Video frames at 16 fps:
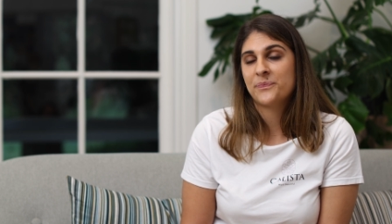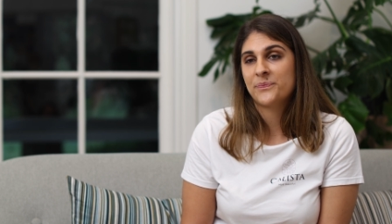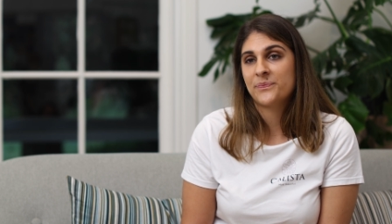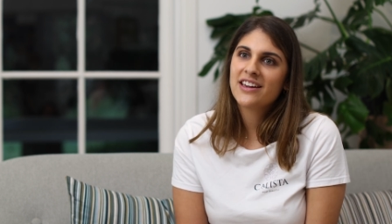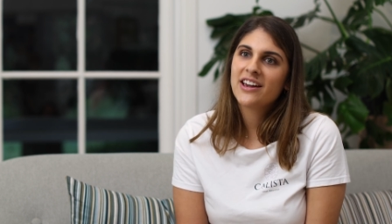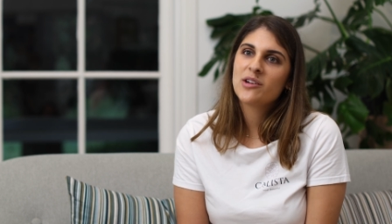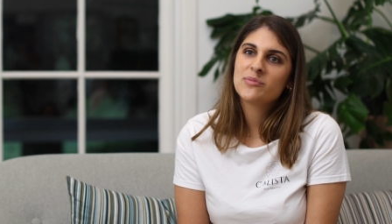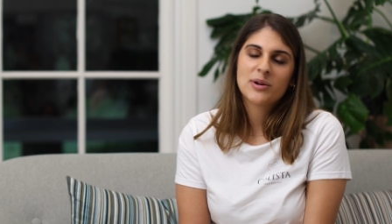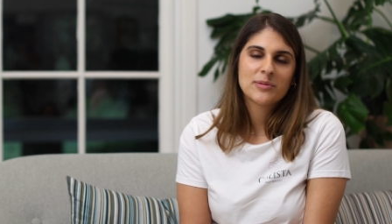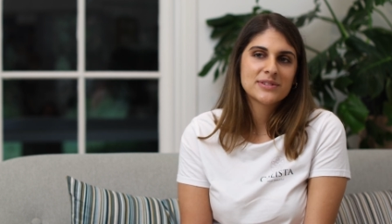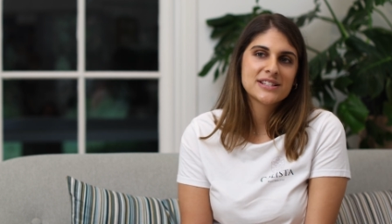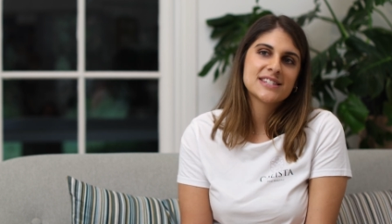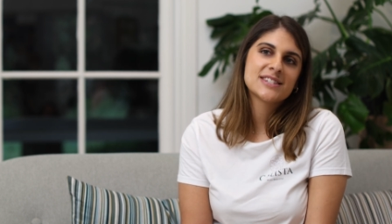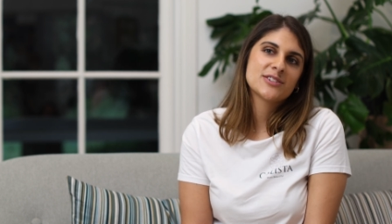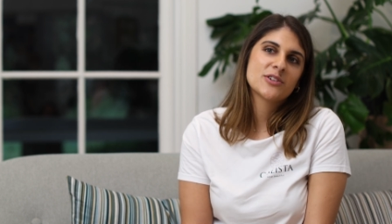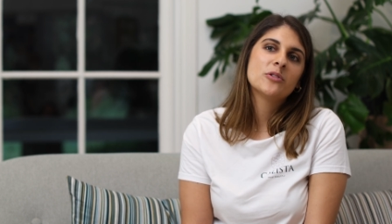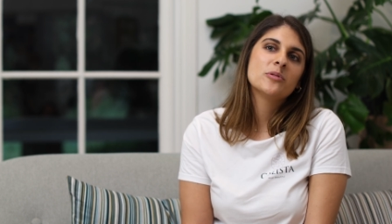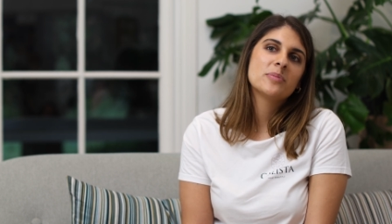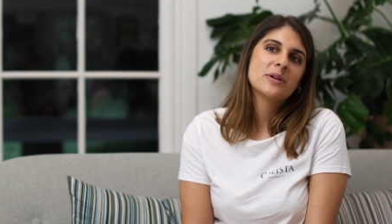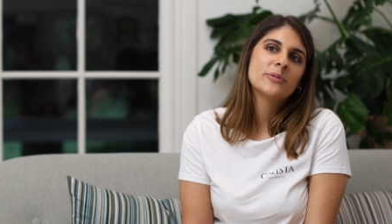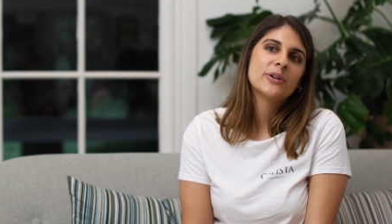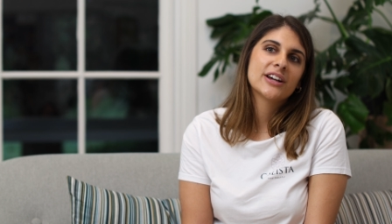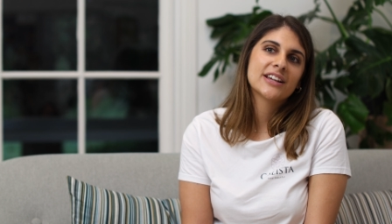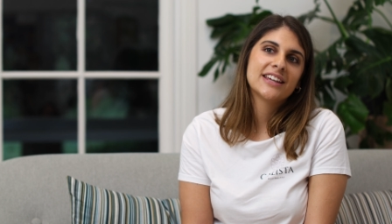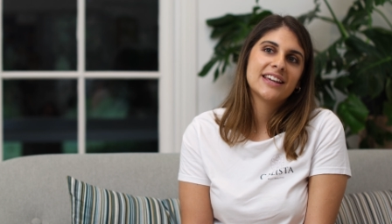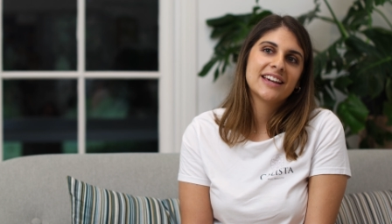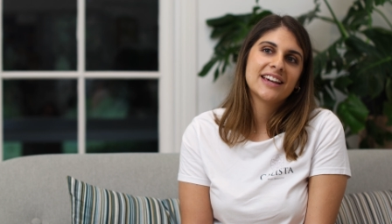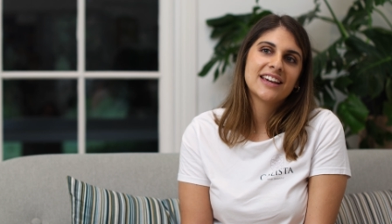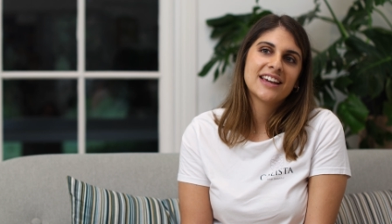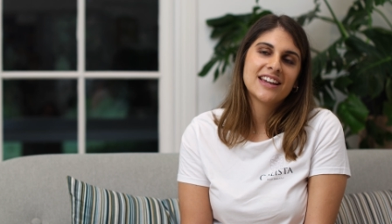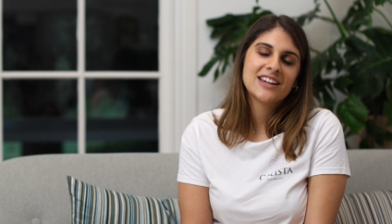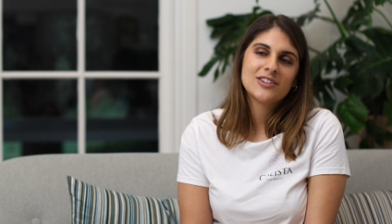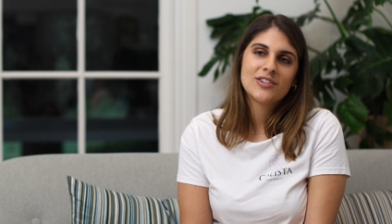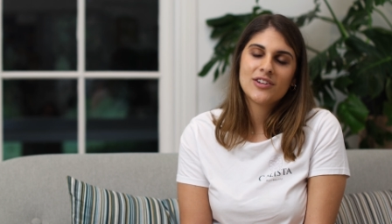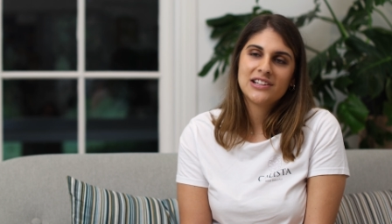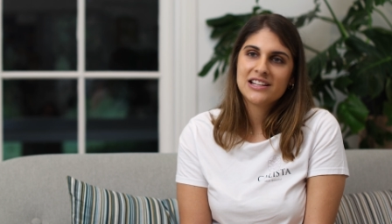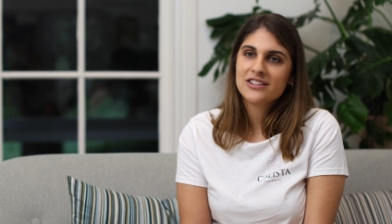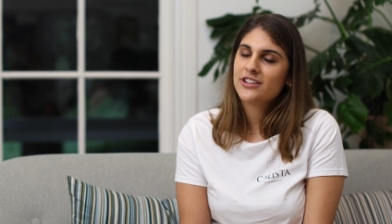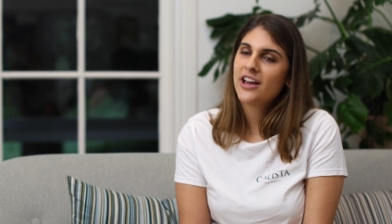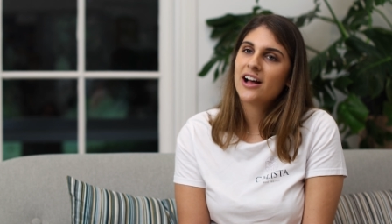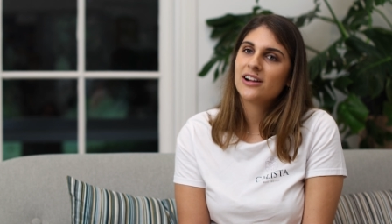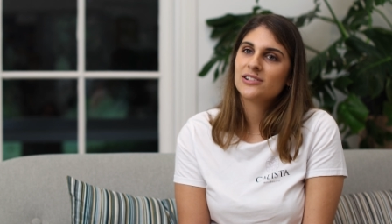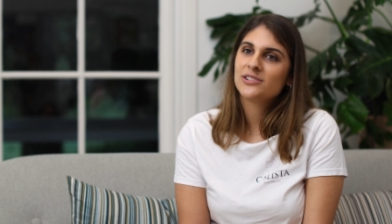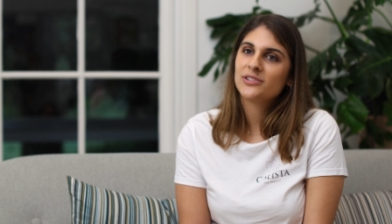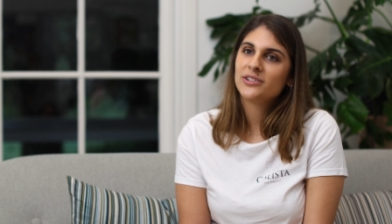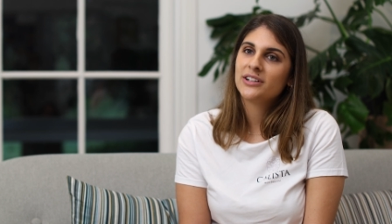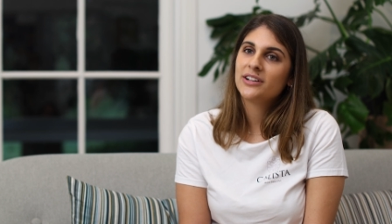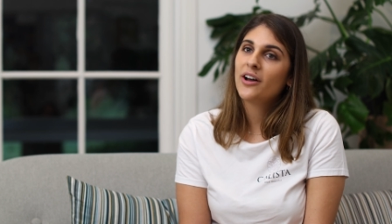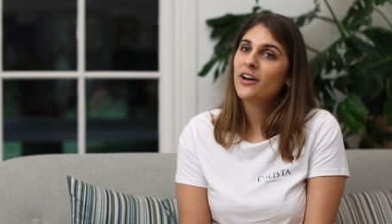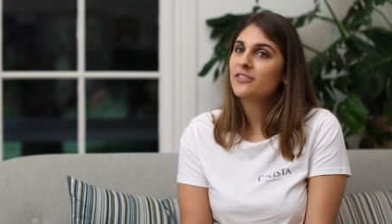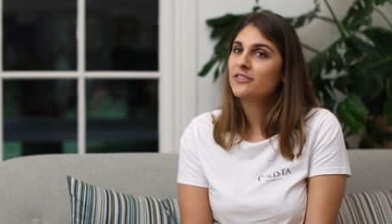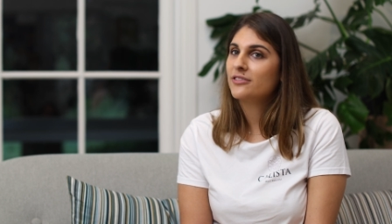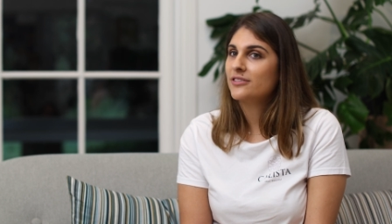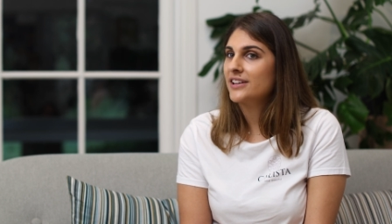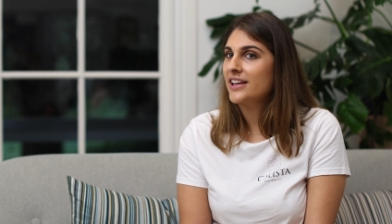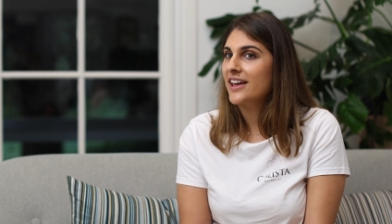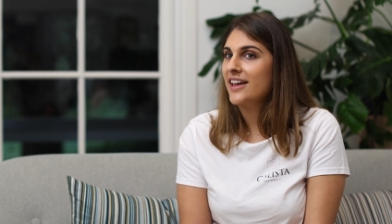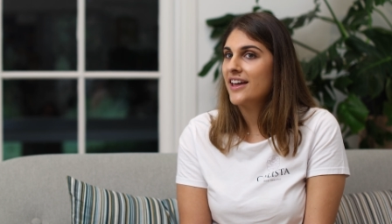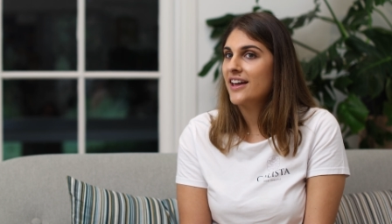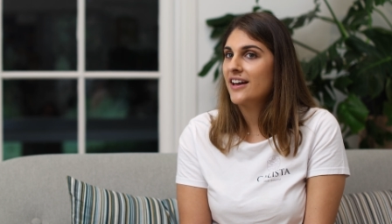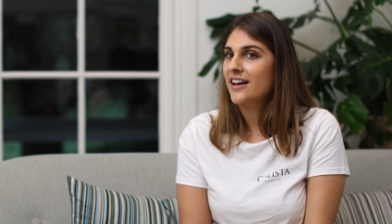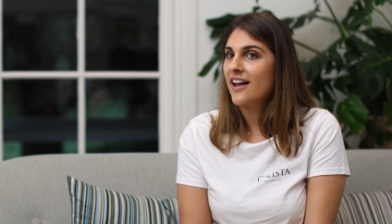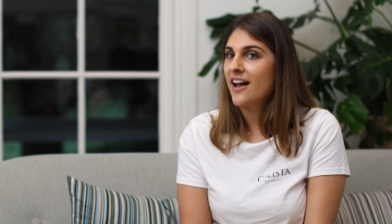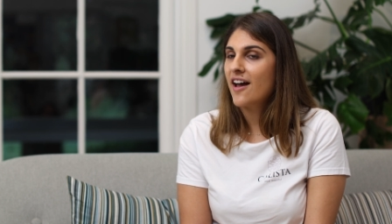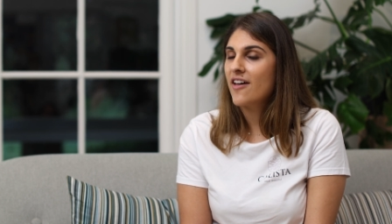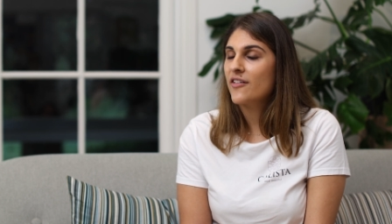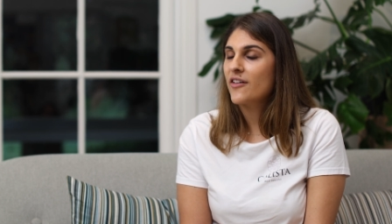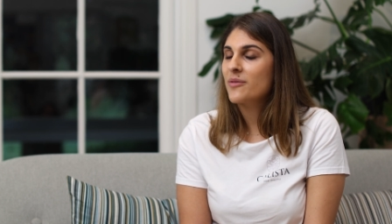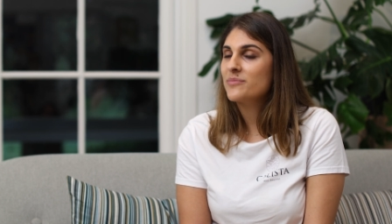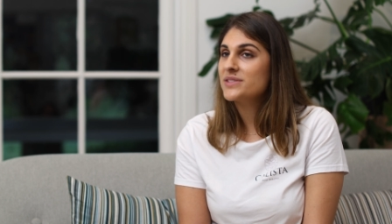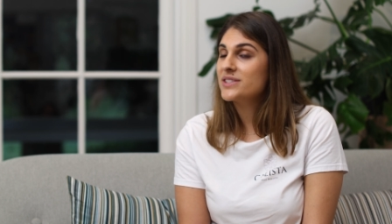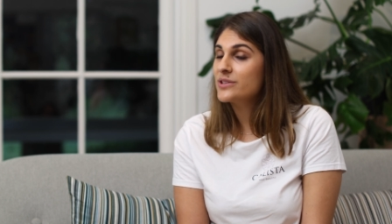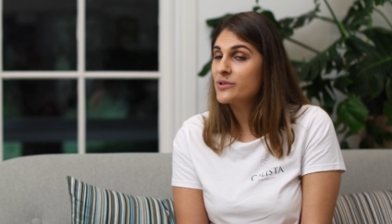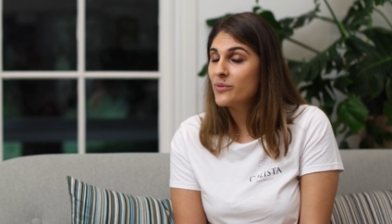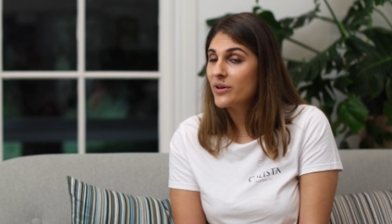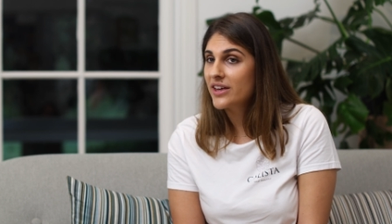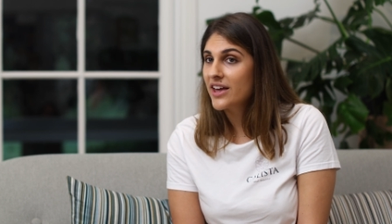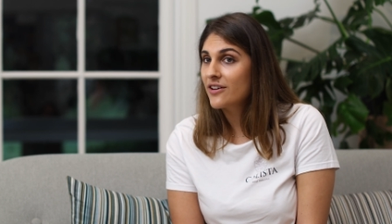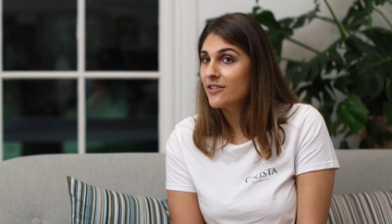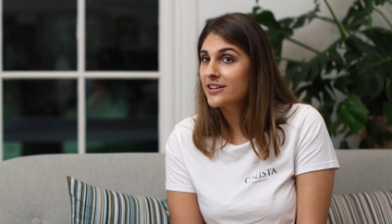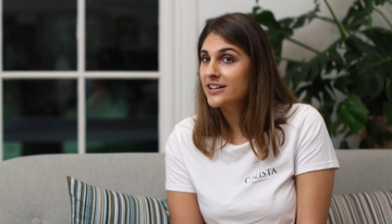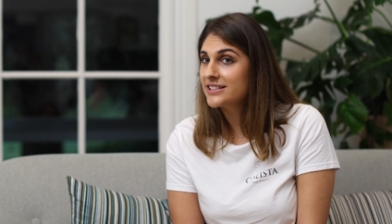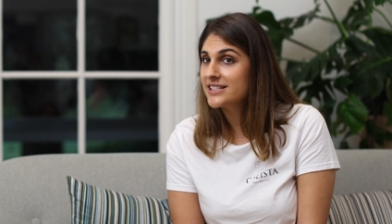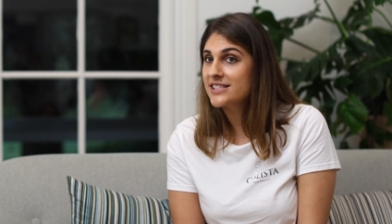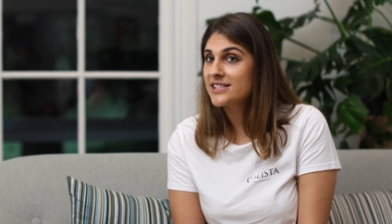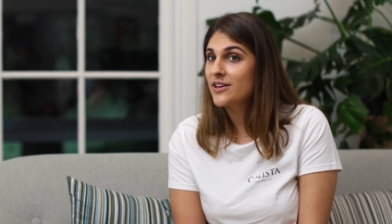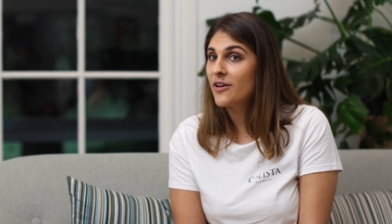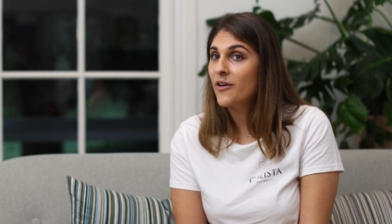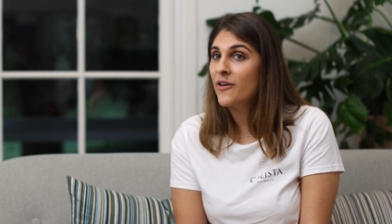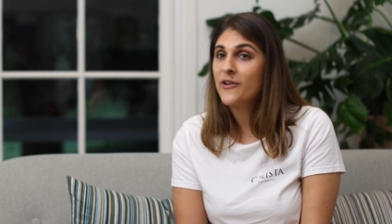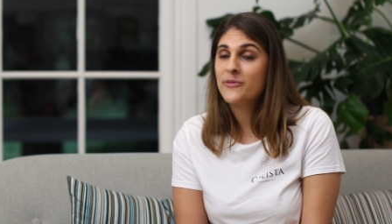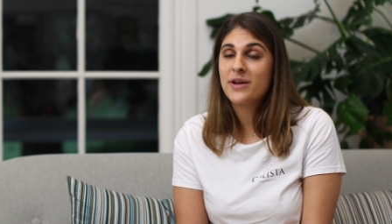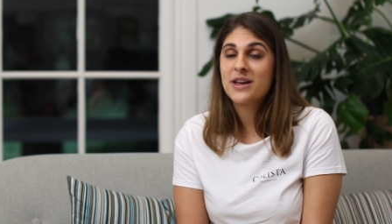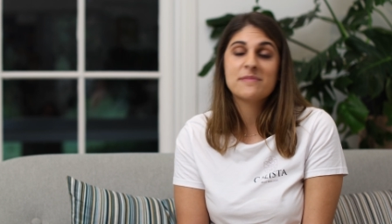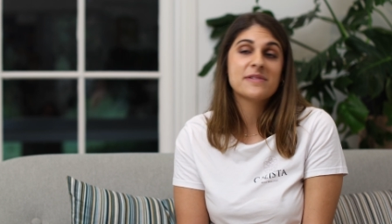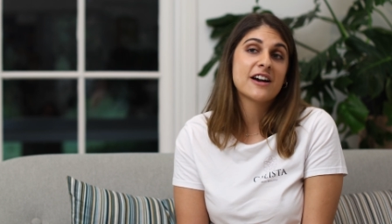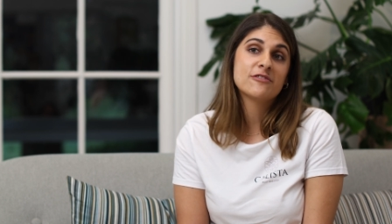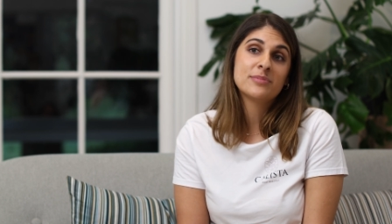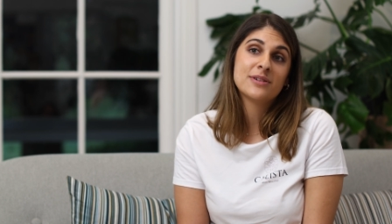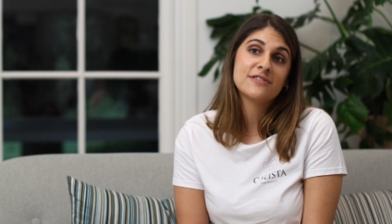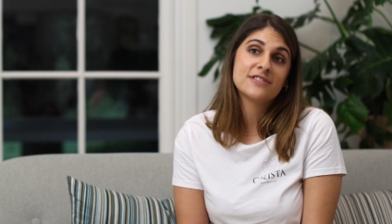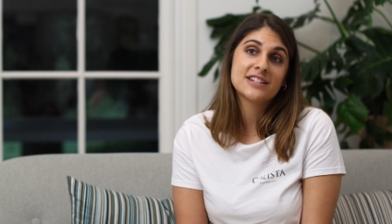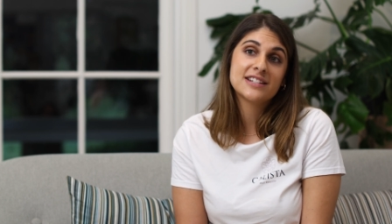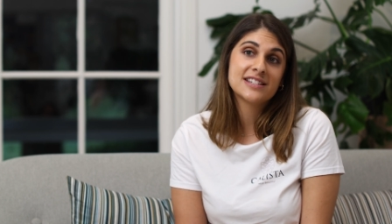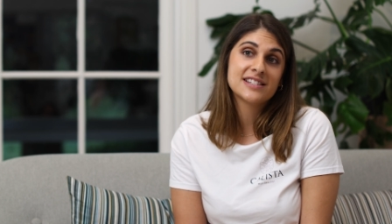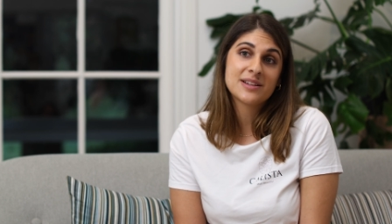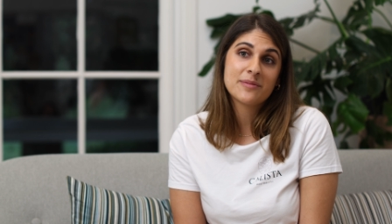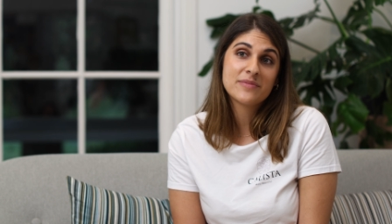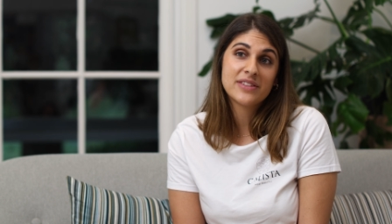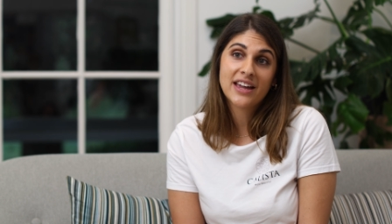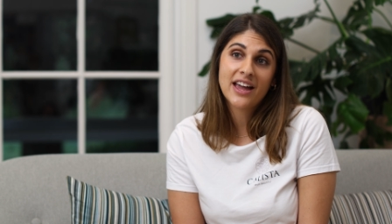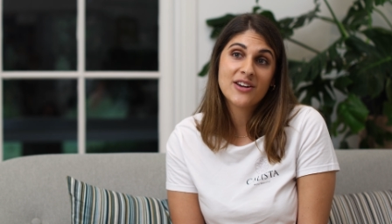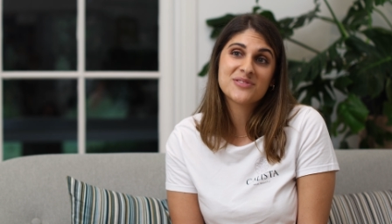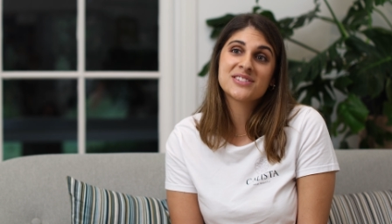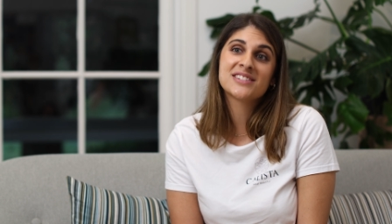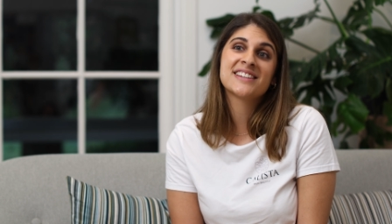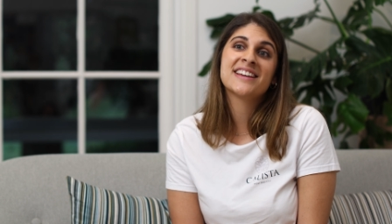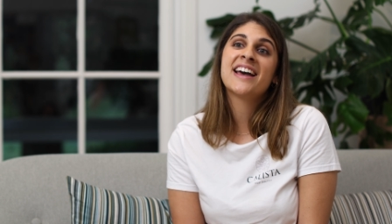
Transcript: I think I'll probably still be working in early childhood. Hopefully, either I'm still working on Callisto or maybe I've pivoted to something else.